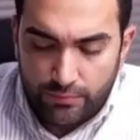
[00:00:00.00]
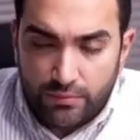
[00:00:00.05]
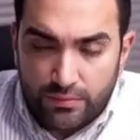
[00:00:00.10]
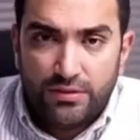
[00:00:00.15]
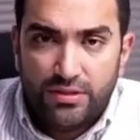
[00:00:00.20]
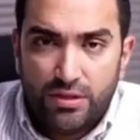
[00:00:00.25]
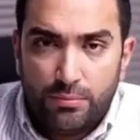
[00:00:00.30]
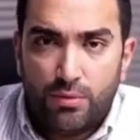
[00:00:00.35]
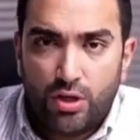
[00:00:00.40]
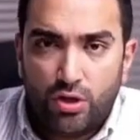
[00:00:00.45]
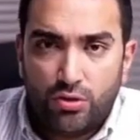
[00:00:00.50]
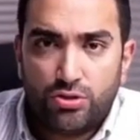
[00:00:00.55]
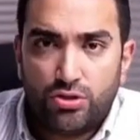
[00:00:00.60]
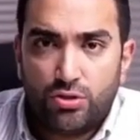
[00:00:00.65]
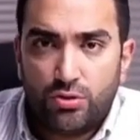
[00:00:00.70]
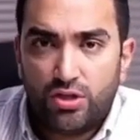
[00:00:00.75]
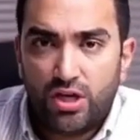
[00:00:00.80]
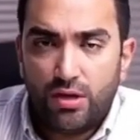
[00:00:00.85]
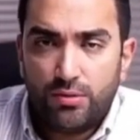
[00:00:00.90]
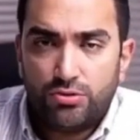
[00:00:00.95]
Suppose you
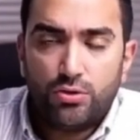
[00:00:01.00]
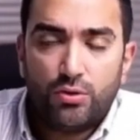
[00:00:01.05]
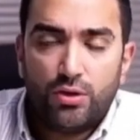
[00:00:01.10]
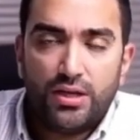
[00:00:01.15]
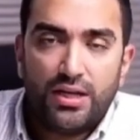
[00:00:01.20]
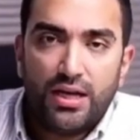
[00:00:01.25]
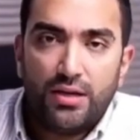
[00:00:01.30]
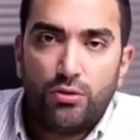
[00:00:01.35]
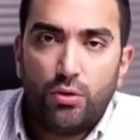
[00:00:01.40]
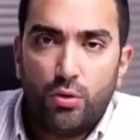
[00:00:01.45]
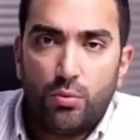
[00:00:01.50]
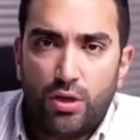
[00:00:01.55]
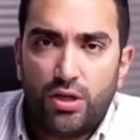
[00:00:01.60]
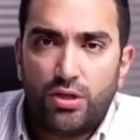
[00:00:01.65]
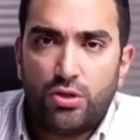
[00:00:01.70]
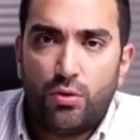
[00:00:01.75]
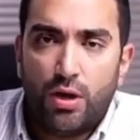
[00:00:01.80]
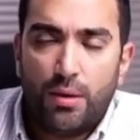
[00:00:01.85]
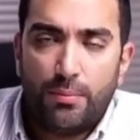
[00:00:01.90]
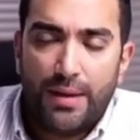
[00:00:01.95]
come to a level where
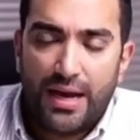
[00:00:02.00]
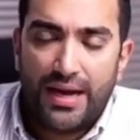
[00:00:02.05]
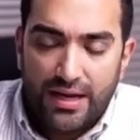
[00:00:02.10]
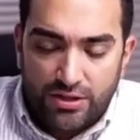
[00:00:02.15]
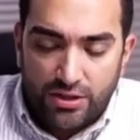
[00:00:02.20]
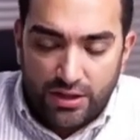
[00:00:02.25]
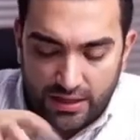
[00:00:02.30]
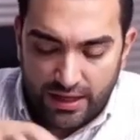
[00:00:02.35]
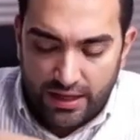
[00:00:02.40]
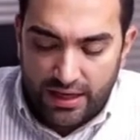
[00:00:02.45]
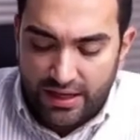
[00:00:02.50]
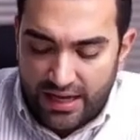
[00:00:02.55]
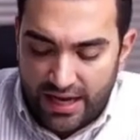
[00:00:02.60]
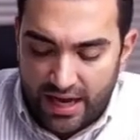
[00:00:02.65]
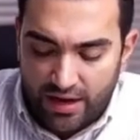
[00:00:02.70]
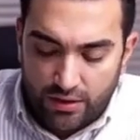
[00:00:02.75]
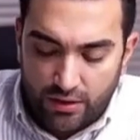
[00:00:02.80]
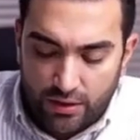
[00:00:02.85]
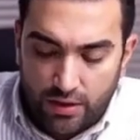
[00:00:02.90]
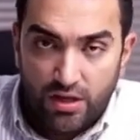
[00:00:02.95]
you are managing an
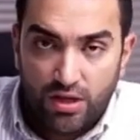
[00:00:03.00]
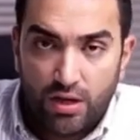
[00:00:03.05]
account,